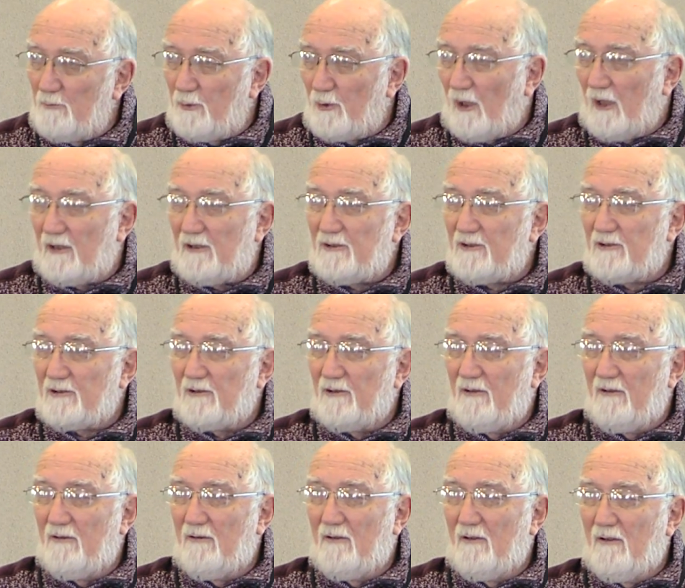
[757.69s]
price.
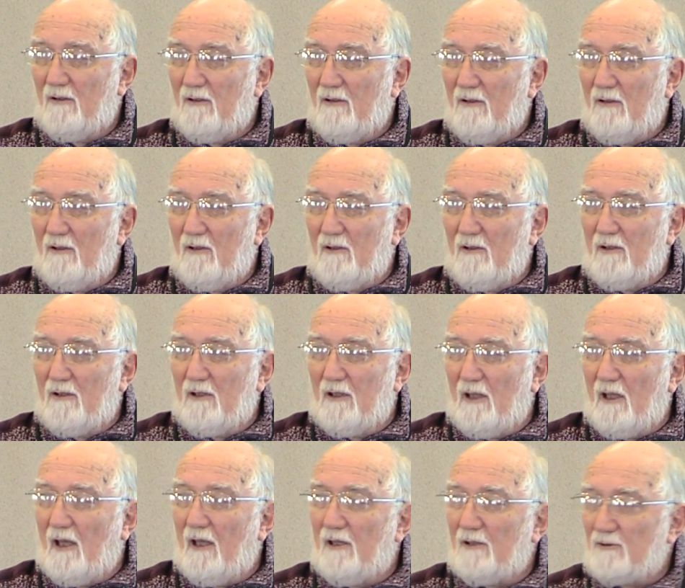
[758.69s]

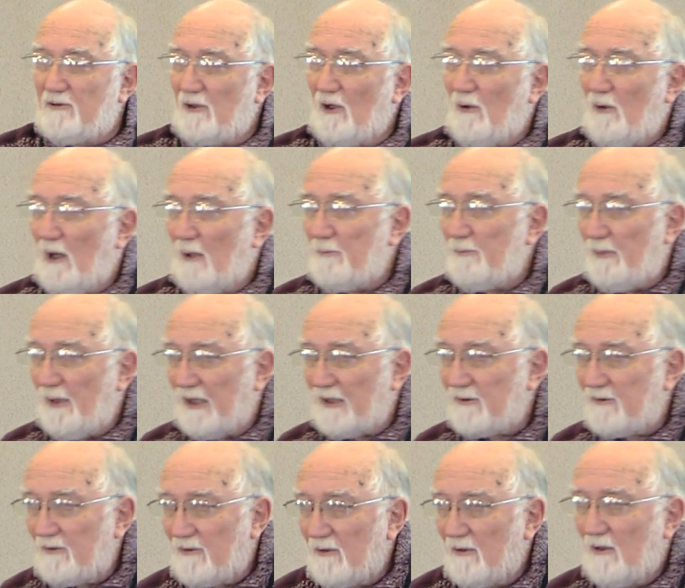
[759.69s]
And so I
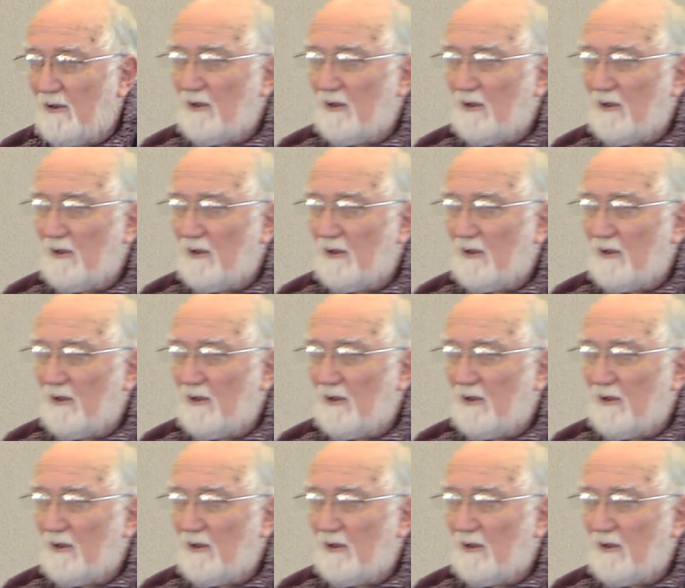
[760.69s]
picked